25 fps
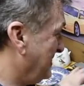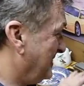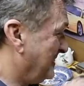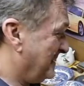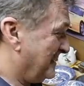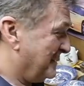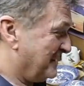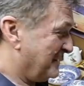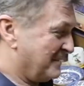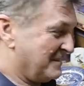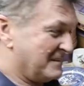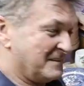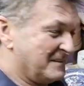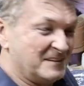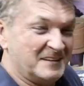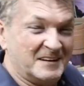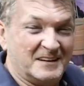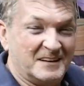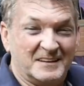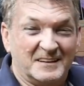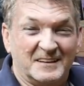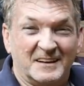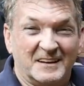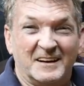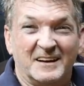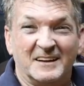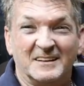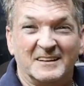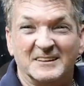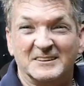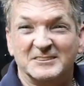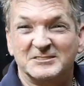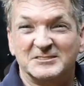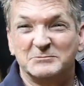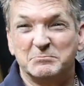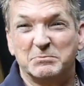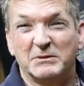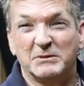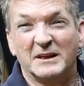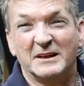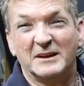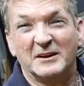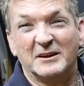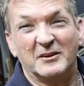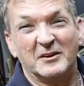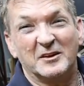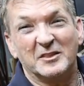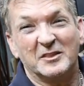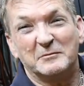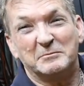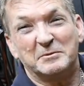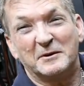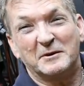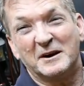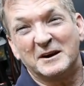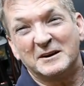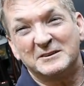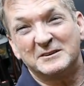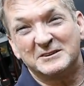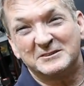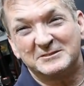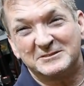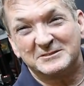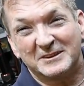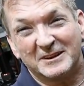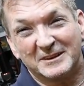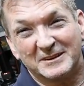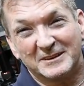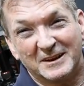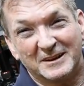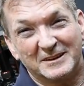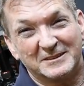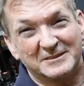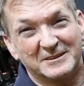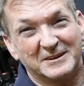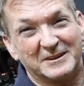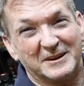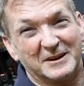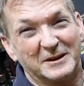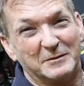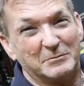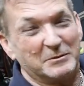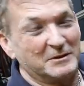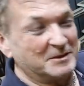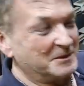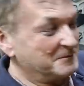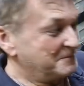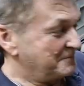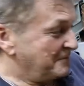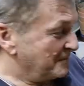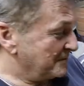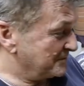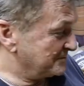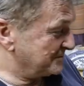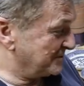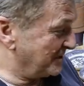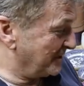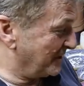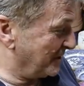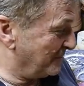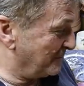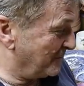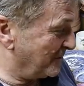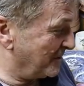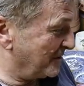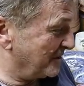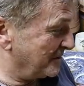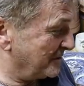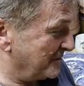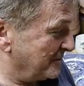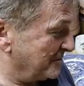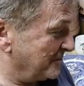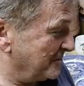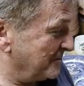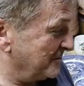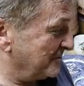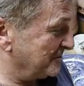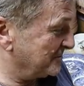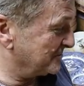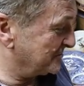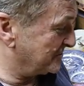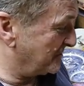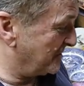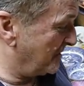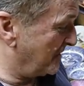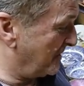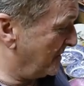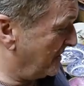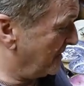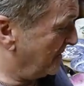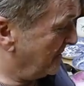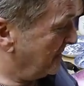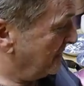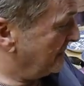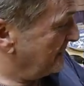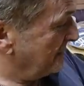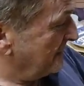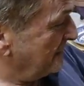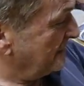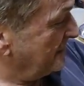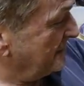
that somebody would like it the way it was, and in its own right, it was